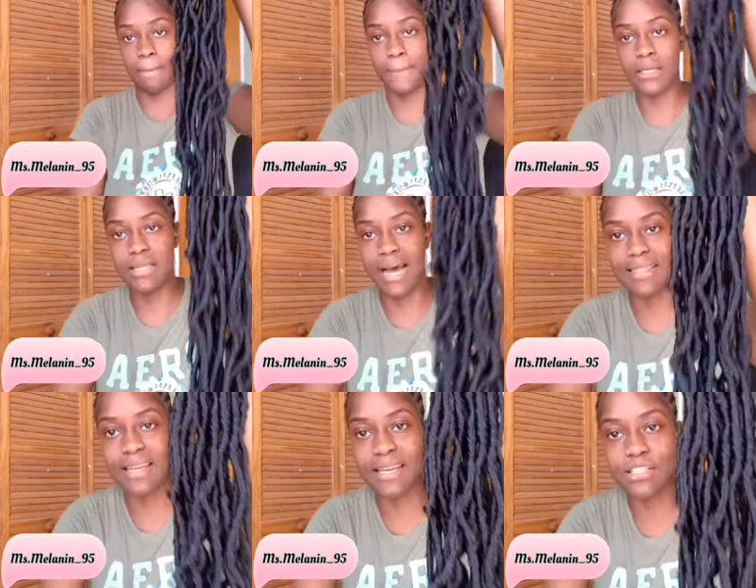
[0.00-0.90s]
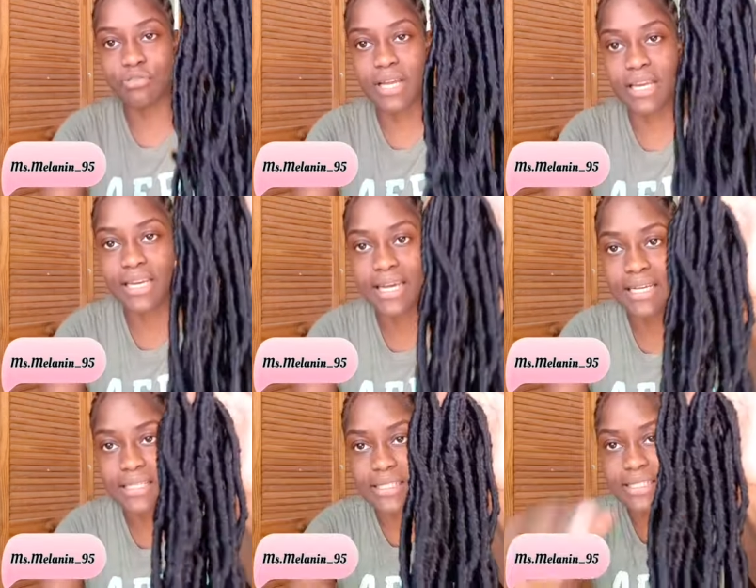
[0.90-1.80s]
but I think it's really
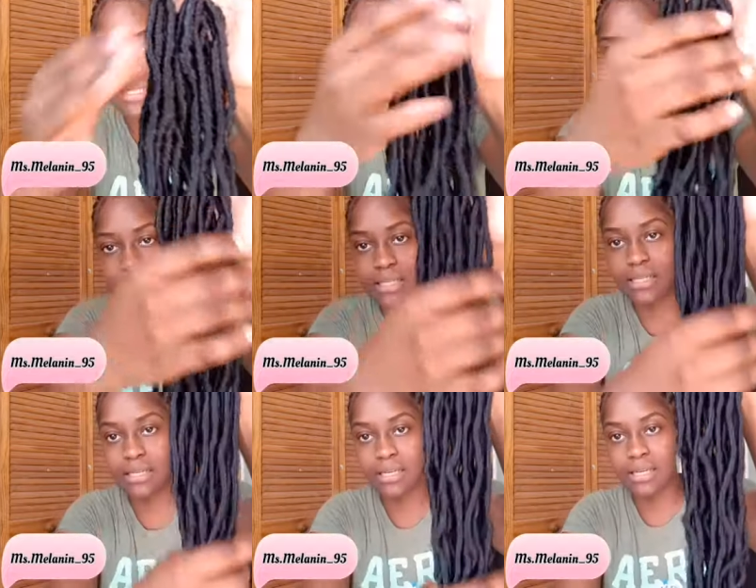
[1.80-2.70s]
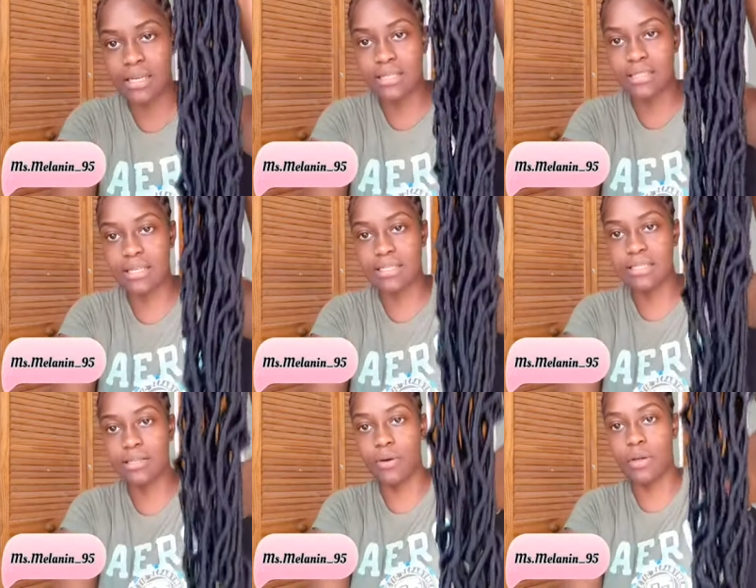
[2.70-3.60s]
nice. See, so this is
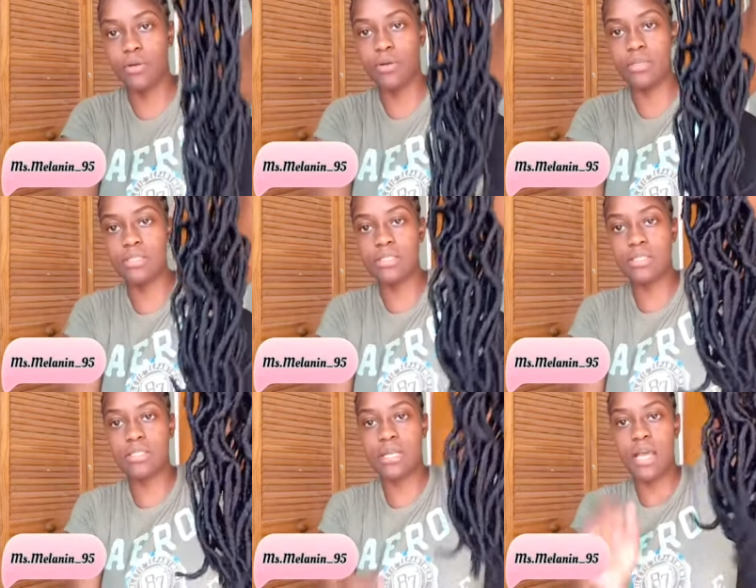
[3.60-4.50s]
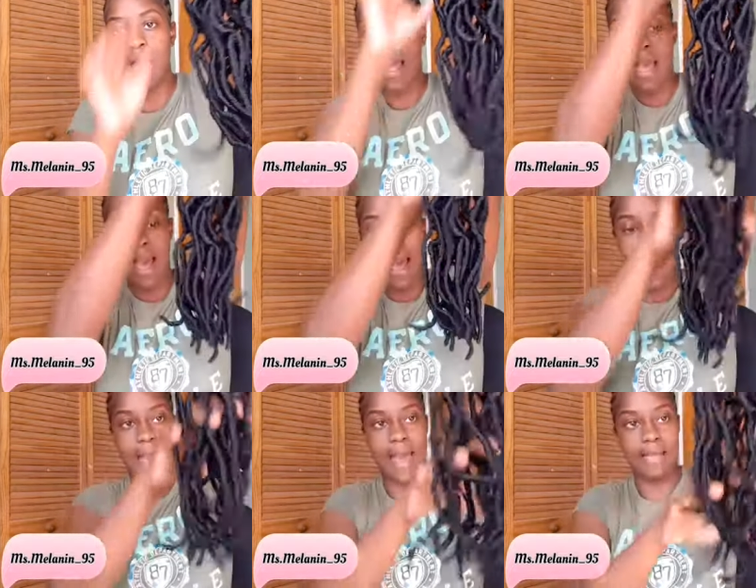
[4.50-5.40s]
how it looks,
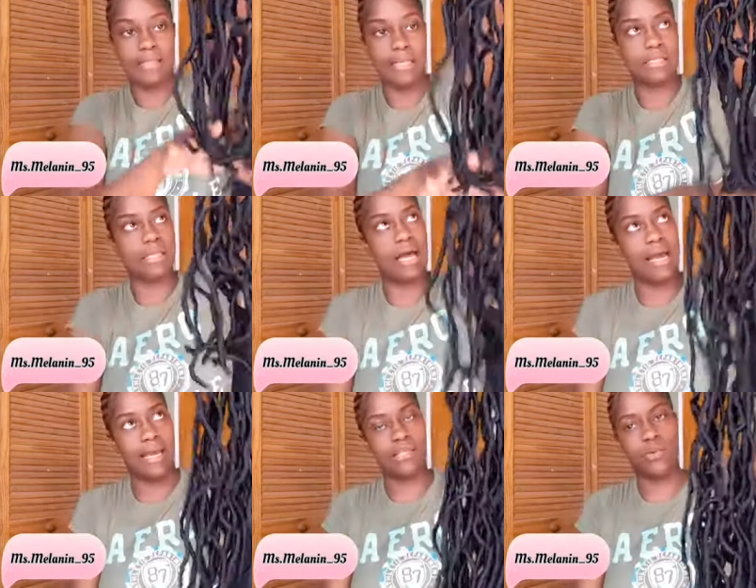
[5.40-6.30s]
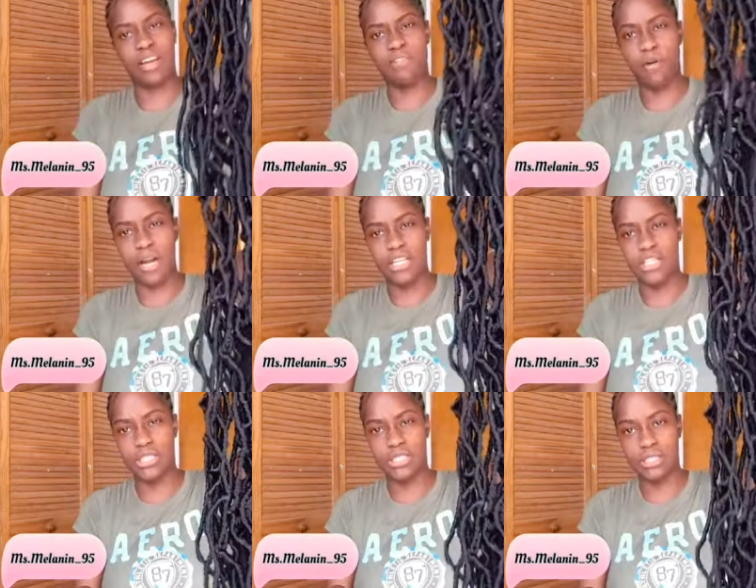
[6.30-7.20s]
and it's like 24
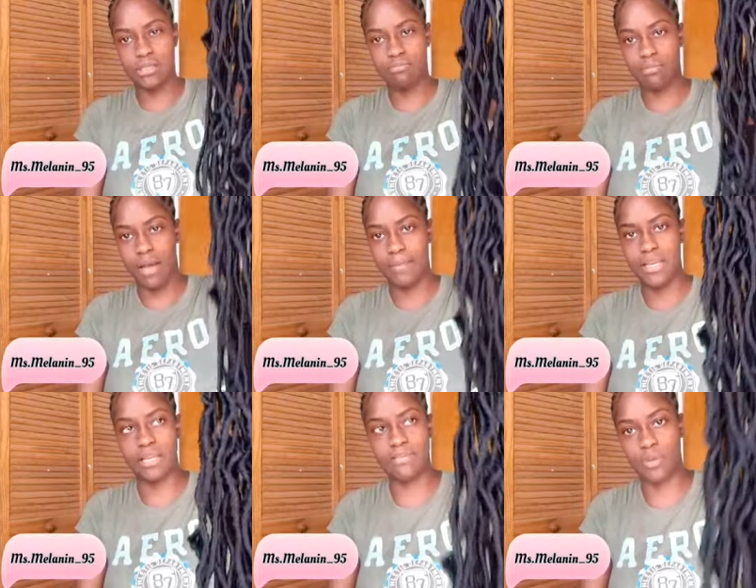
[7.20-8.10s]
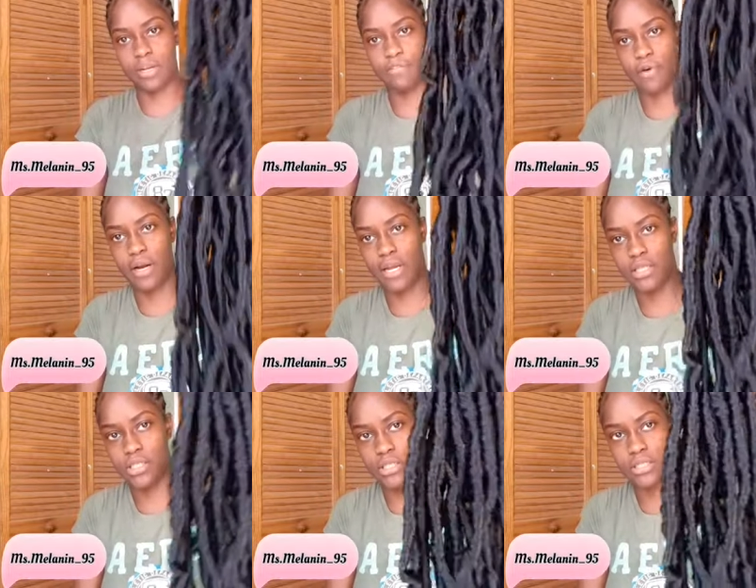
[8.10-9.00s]
inches, I believe, 24
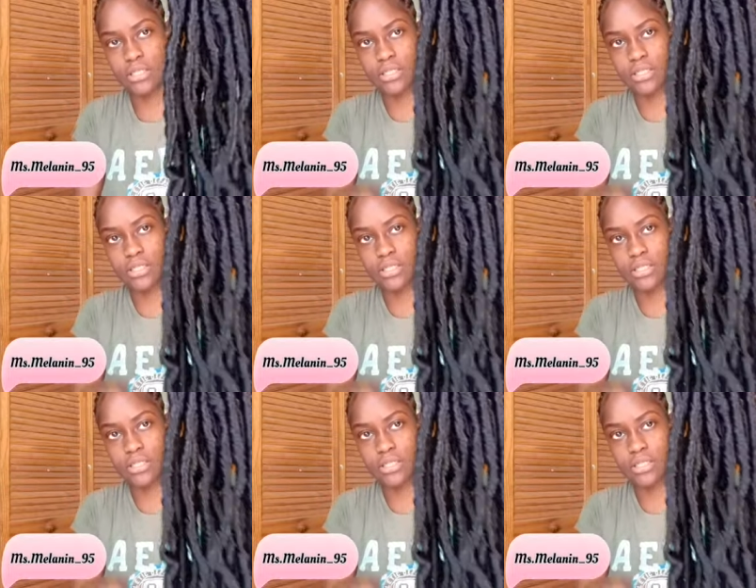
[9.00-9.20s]
inches,